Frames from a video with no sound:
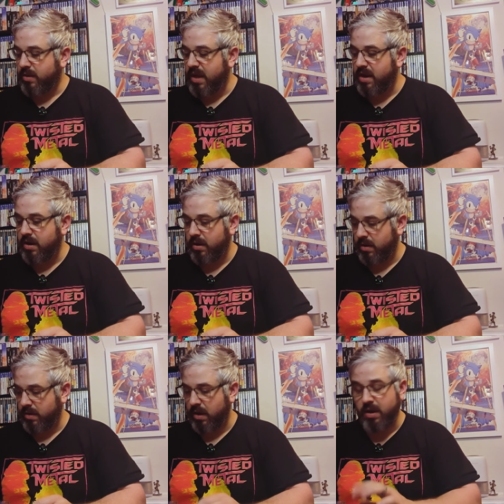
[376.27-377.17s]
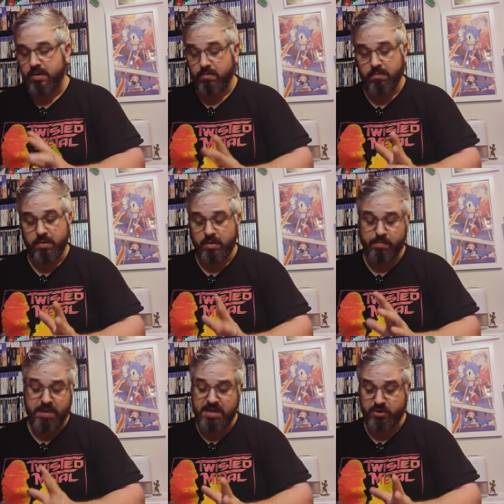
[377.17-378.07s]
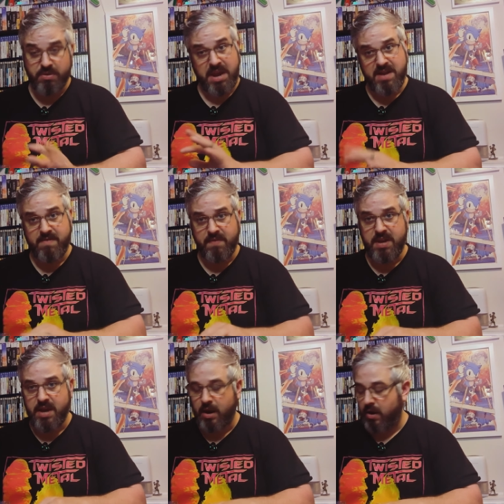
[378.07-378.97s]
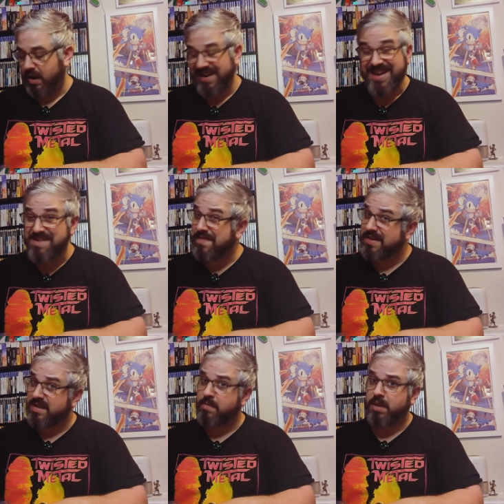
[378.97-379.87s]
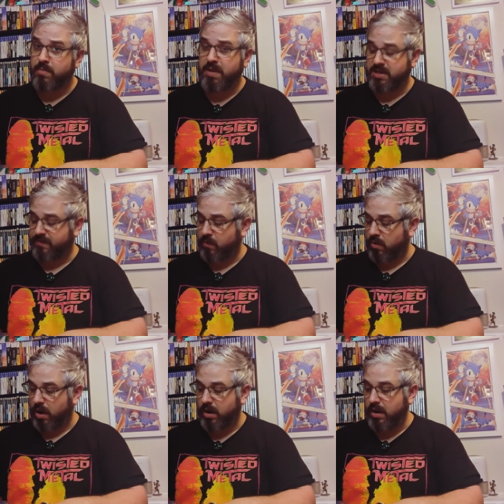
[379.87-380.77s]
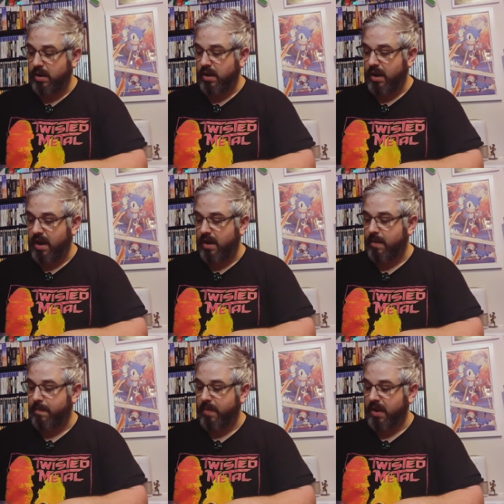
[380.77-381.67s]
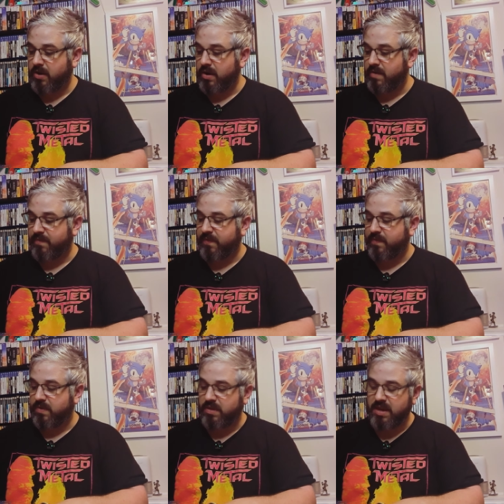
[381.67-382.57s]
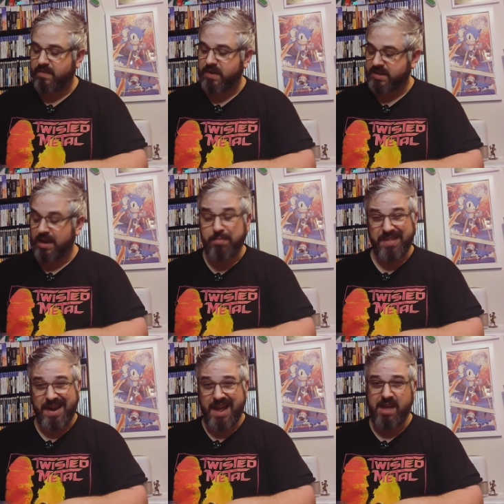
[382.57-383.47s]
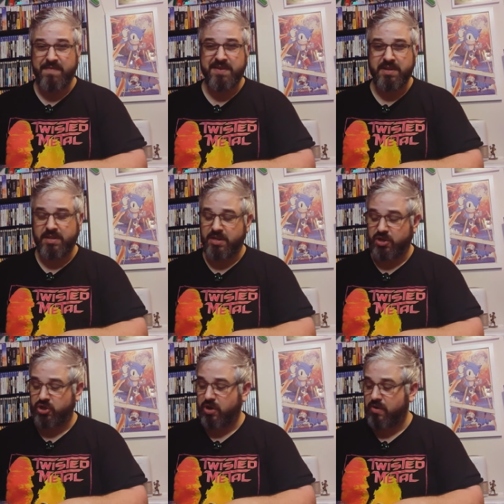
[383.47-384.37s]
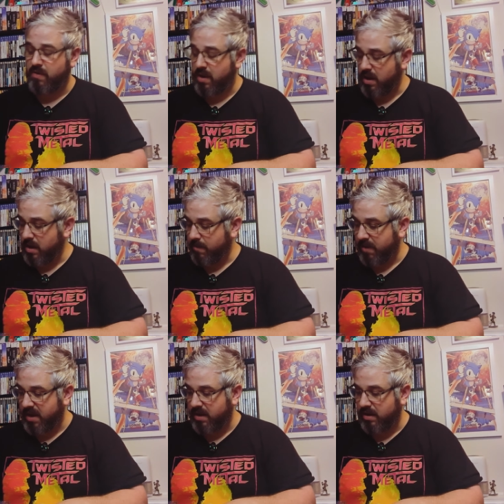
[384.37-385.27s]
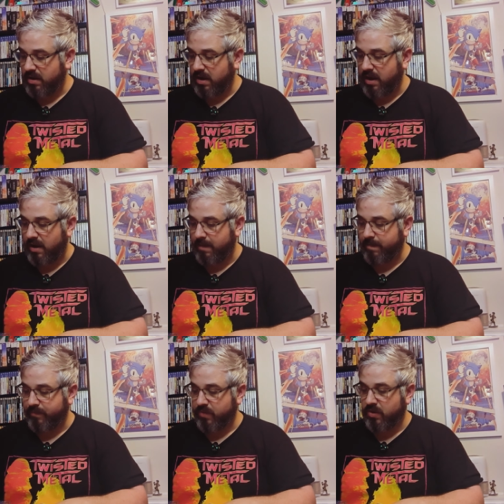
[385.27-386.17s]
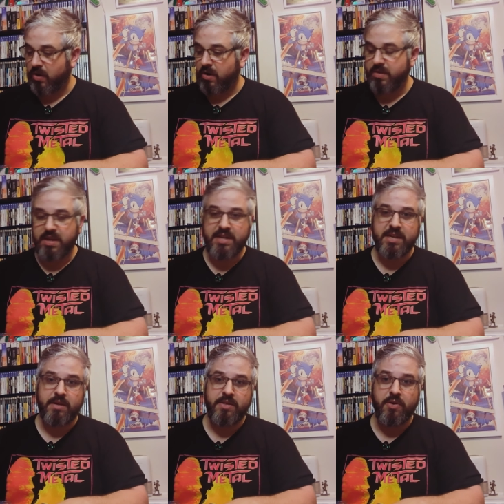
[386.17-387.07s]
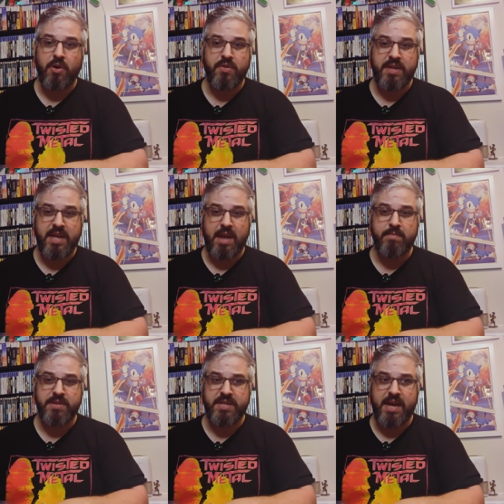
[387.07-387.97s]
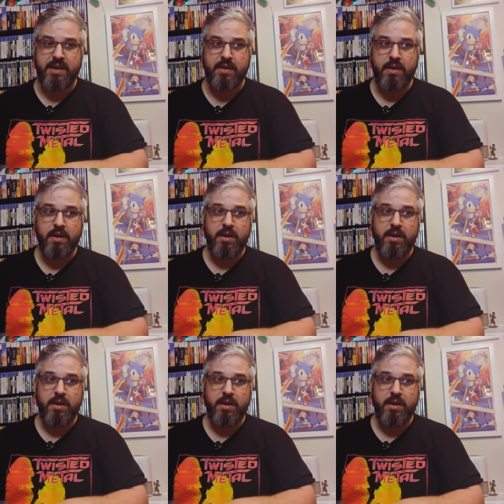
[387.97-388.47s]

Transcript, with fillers: Then on the PS3 and the Vita era, and even some on the PS4, um, I couldn't f- think of an example that I had physically to show, but um, there are the there are the games that